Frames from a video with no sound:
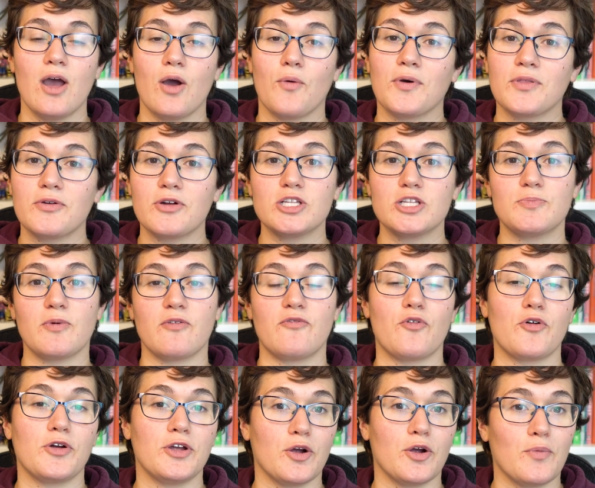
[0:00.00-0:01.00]
Whether it's
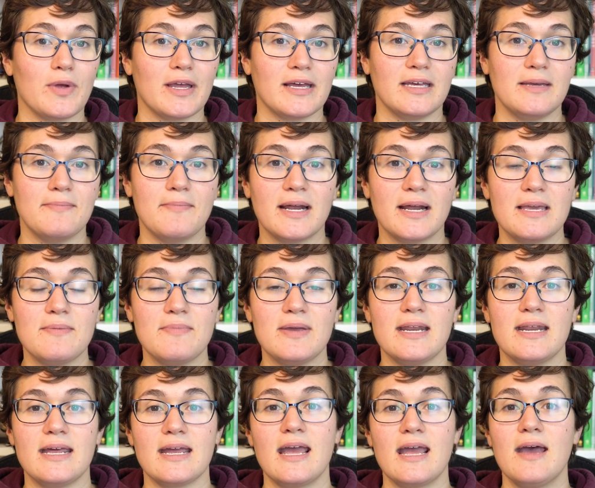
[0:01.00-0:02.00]
before your weekly money
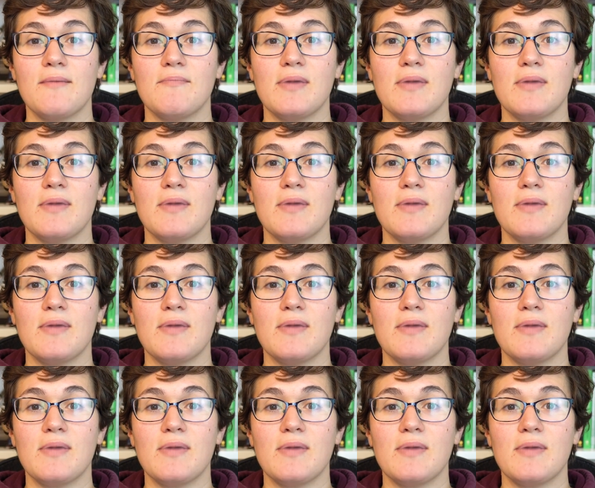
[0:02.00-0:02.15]
meeting,